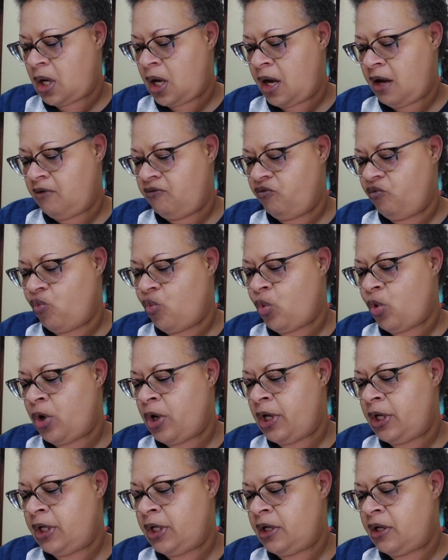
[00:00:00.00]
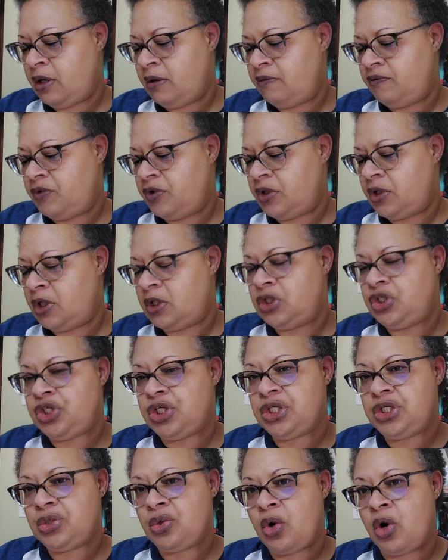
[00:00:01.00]
I have one of the
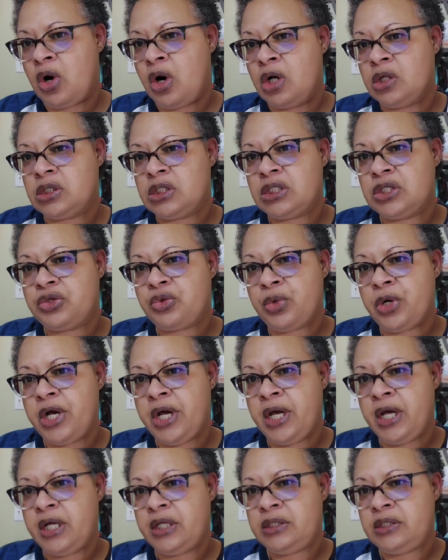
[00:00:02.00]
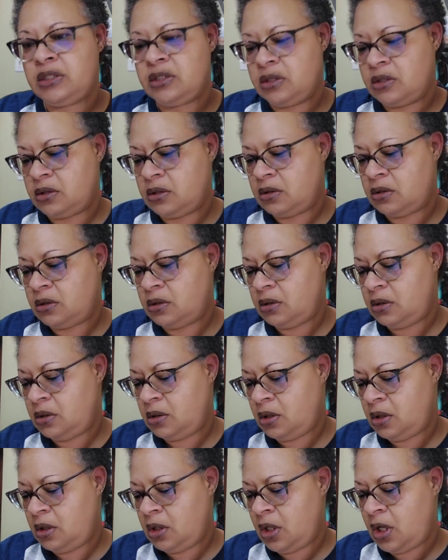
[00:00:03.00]
Gentle Arts threads.
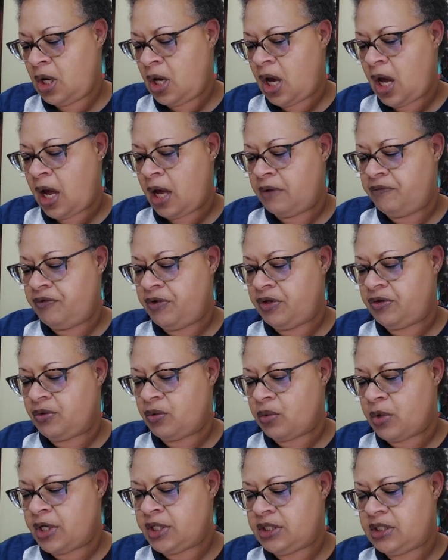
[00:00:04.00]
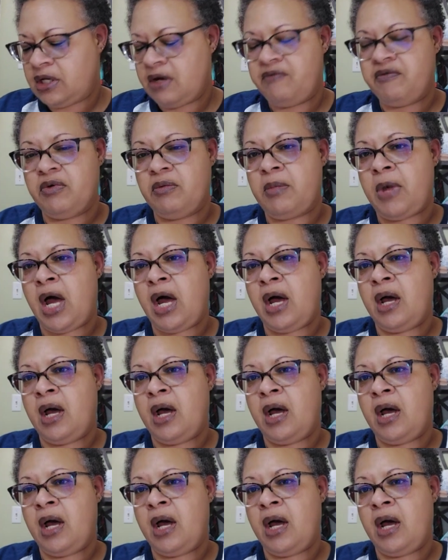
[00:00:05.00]
And then the rest of them